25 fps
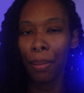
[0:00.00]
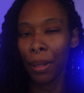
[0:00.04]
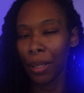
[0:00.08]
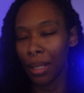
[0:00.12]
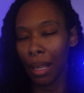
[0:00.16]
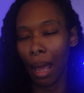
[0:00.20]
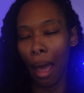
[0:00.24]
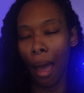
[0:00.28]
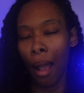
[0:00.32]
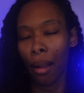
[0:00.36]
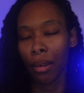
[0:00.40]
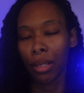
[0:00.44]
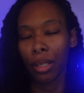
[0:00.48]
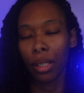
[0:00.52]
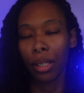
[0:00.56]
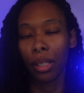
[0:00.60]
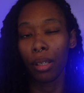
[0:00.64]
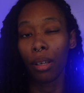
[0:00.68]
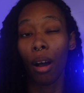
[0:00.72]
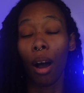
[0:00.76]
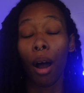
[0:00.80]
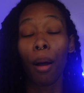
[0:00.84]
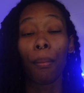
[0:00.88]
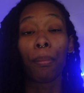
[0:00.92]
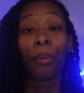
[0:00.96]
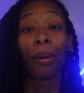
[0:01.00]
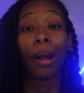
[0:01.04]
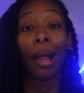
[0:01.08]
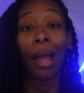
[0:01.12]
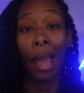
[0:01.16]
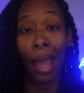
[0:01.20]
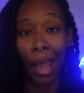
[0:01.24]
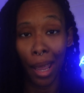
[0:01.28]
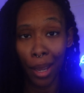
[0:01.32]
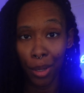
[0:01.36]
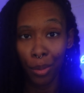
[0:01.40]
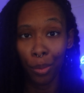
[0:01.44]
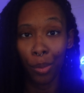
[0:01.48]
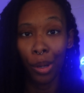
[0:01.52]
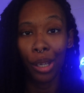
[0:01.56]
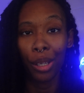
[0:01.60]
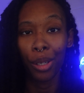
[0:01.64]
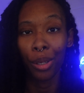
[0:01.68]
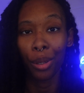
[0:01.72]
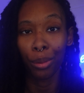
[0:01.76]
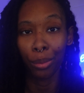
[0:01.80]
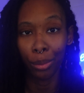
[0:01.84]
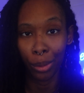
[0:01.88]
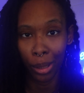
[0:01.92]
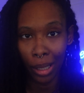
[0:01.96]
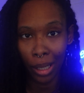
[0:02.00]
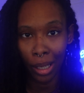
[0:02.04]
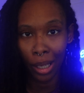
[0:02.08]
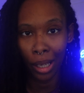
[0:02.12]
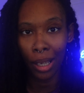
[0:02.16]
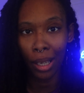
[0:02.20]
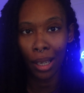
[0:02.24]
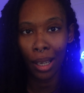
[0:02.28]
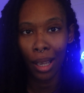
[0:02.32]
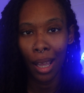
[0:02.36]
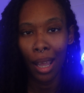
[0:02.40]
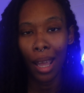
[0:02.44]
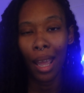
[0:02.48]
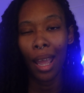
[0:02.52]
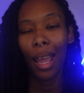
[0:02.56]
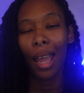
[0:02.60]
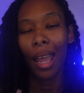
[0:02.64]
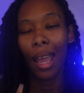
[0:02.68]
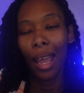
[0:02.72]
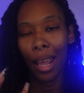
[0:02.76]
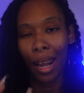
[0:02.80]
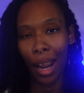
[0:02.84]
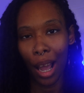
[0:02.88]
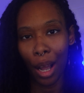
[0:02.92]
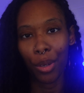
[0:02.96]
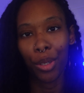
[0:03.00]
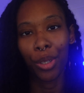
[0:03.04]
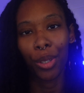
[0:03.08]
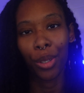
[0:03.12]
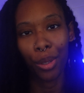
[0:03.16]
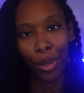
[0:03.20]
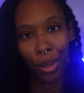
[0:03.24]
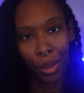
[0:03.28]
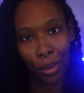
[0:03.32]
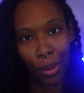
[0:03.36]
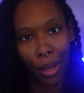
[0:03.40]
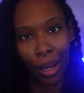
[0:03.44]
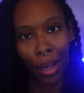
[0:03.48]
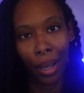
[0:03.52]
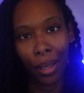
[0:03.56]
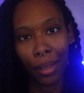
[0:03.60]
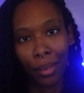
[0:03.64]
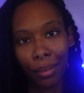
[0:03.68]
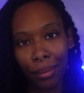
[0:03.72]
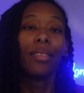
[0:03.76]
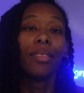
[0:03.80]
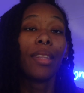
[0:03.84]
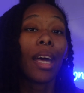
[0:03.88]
but to actually comprehend what you're reading, and I'll show you why.